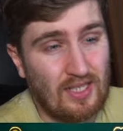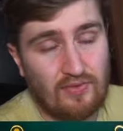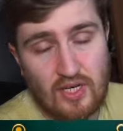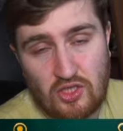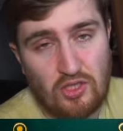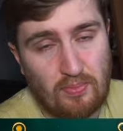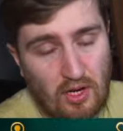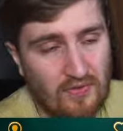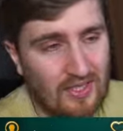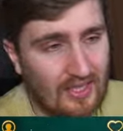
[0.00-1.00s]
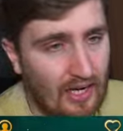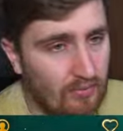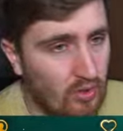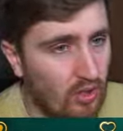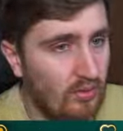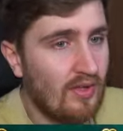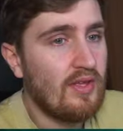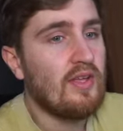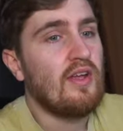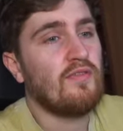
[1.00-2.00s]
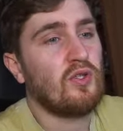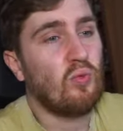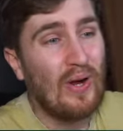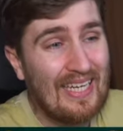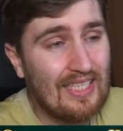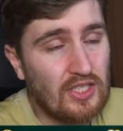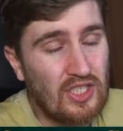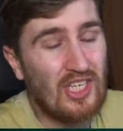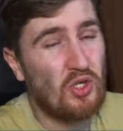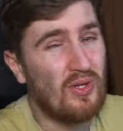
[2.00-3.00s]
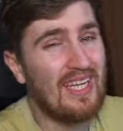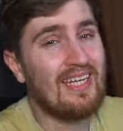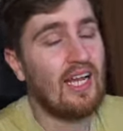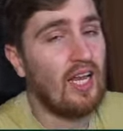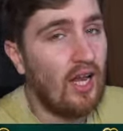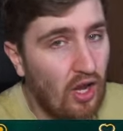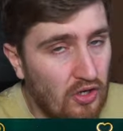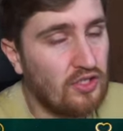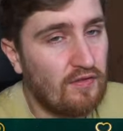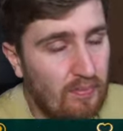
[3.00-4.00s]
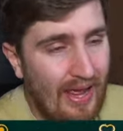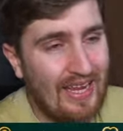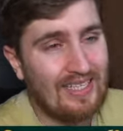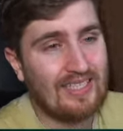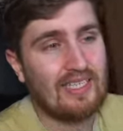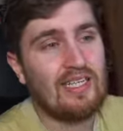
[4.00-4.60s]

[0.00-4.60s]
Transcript: finesse. She's perfect in the cam role. For the wingers, you need a lot of pace.